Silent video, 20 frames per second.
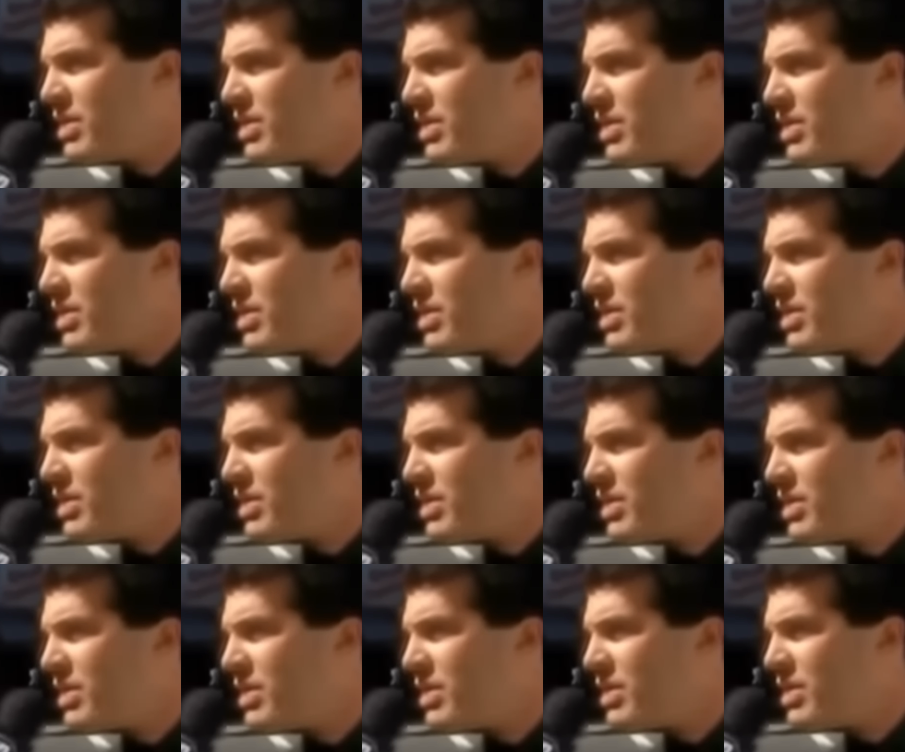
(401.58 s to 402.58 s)

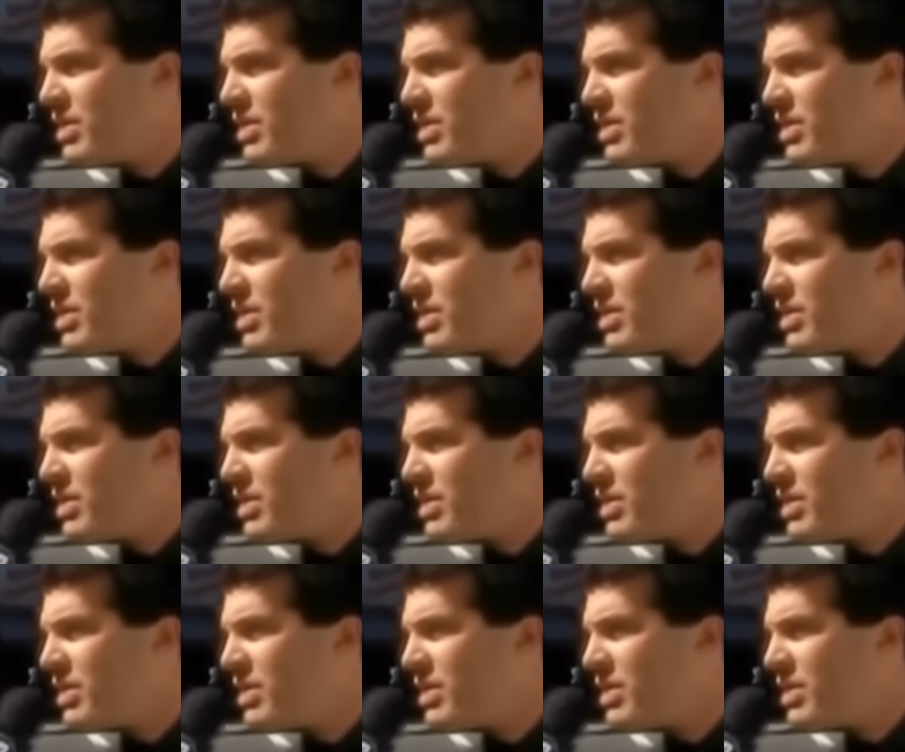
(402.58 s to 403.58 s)

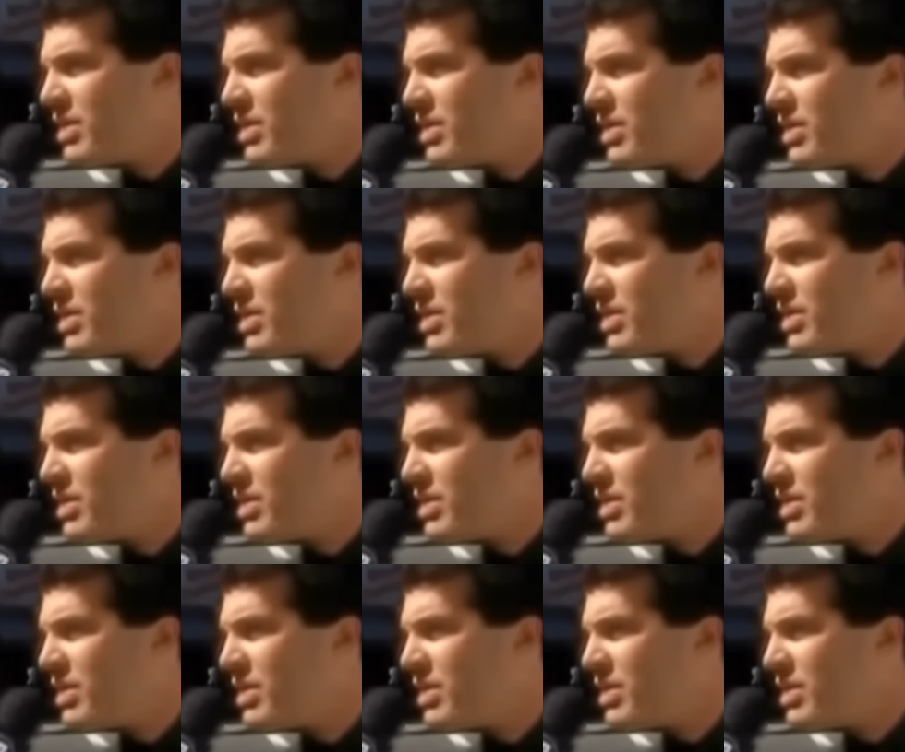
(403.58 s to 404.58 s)

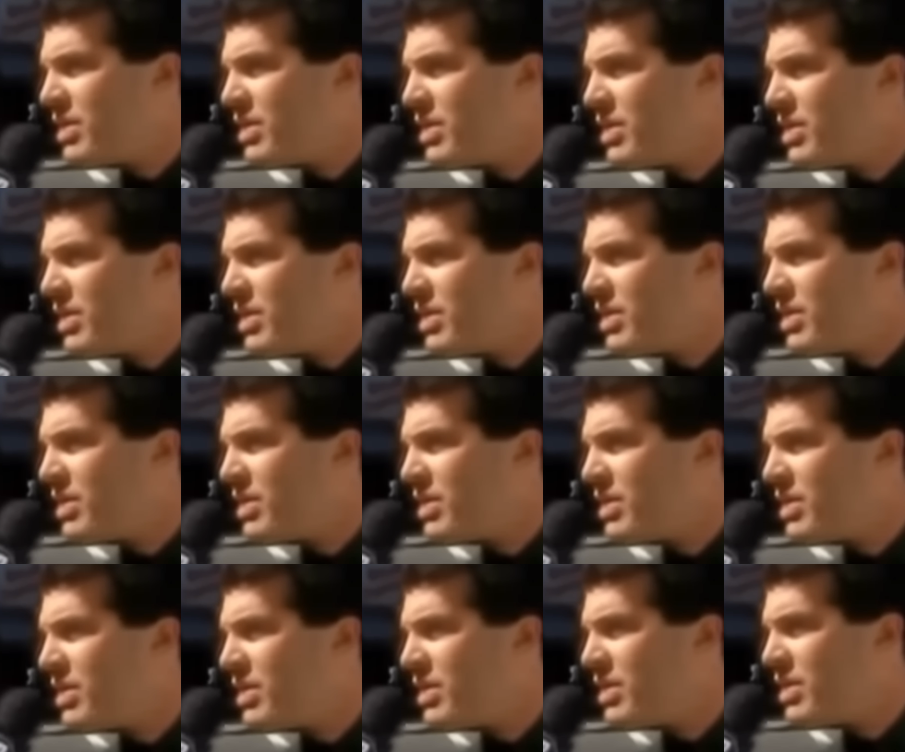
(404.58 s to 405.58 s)

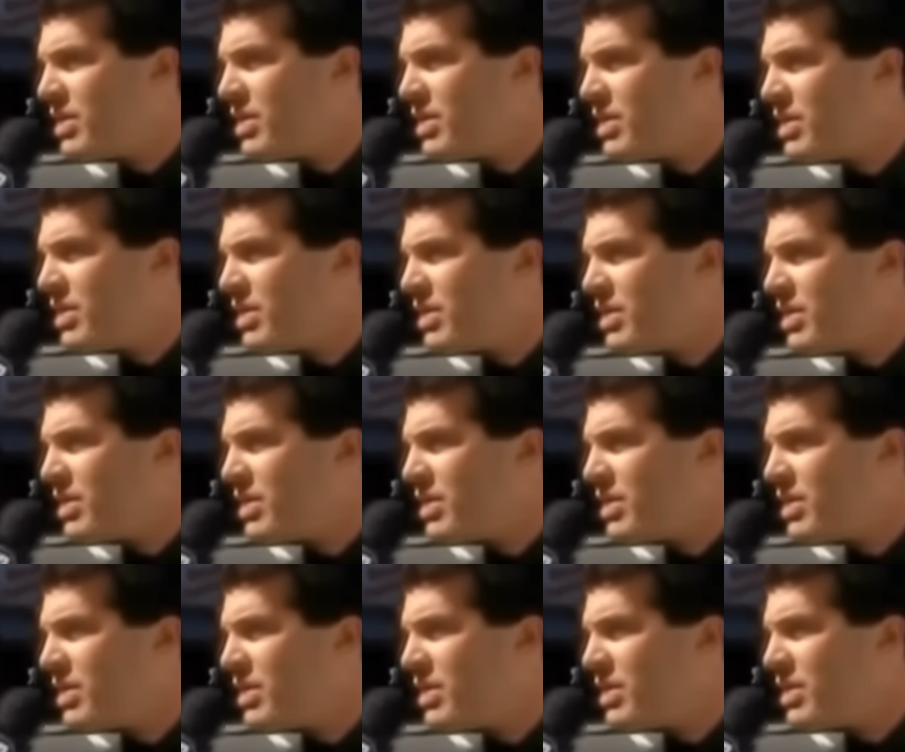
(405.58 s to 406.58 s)

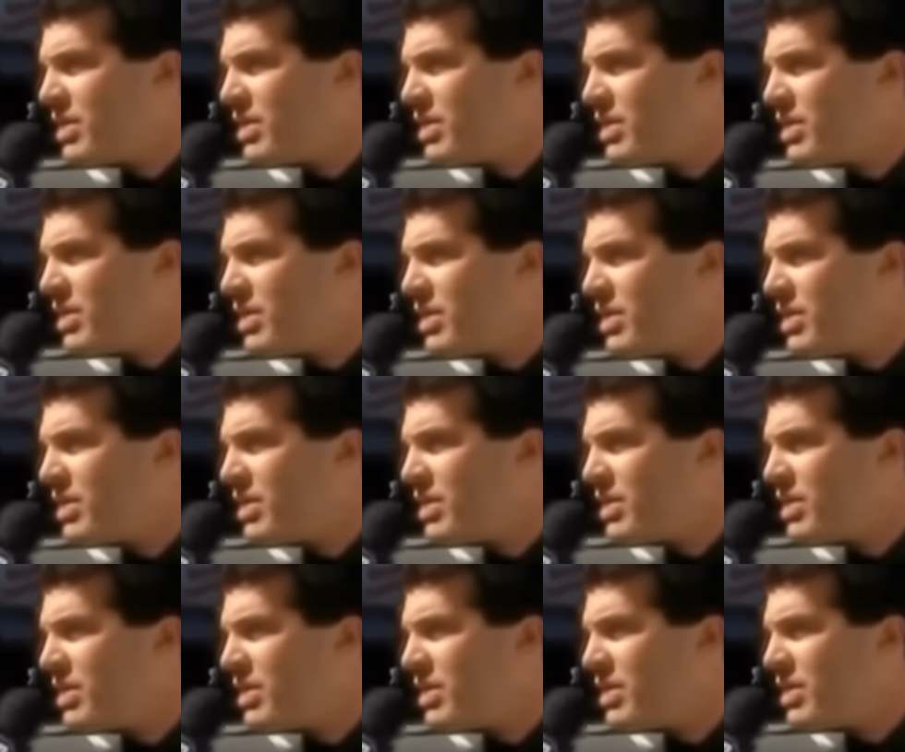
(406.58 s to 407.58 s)

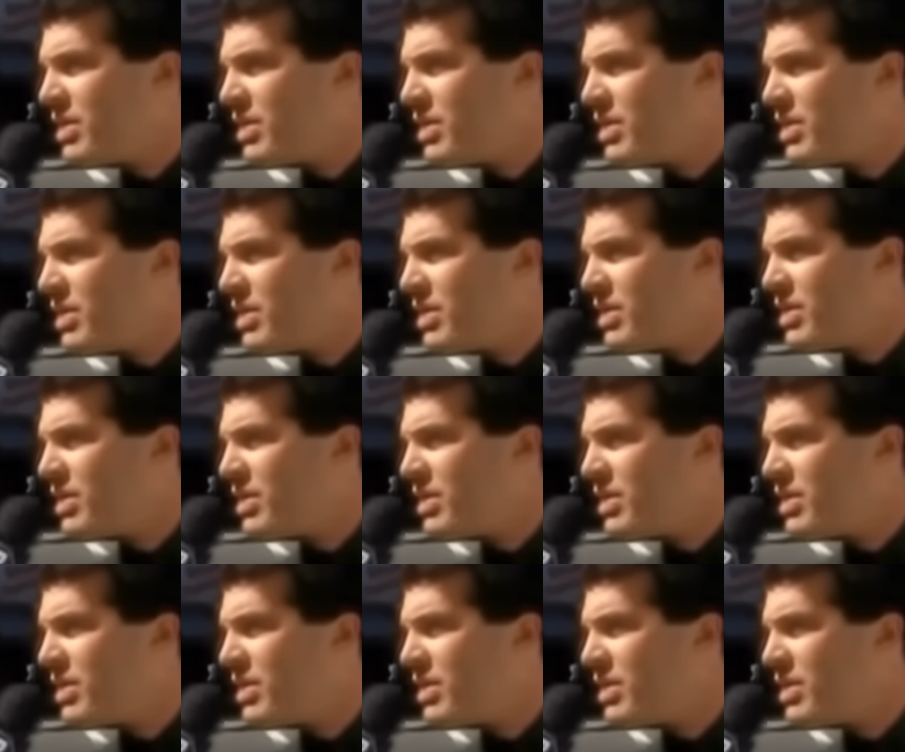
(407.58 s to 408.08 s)
The person shown says nothing.